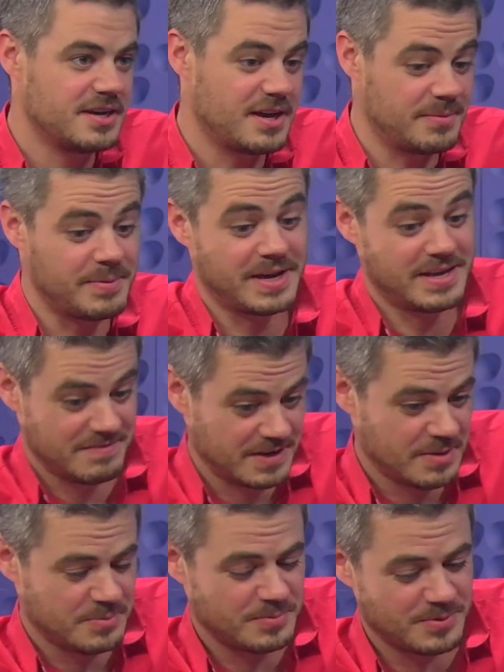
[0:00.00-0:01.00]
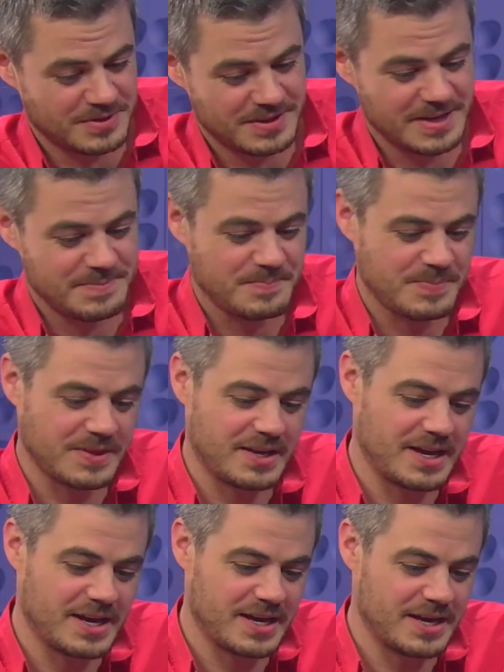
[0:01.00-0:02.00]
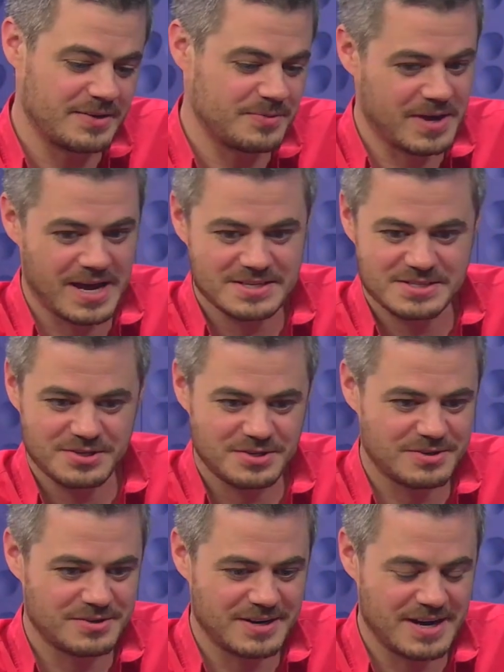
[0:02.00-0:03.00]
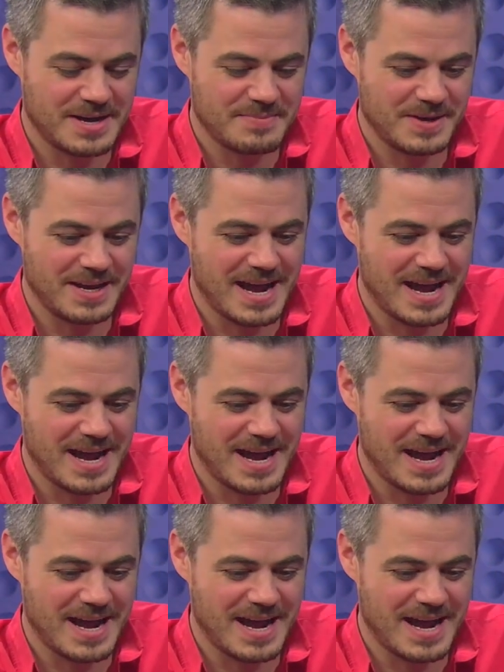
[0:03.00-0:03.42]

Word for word: uh, by giving up her birthday. And we asked her um, in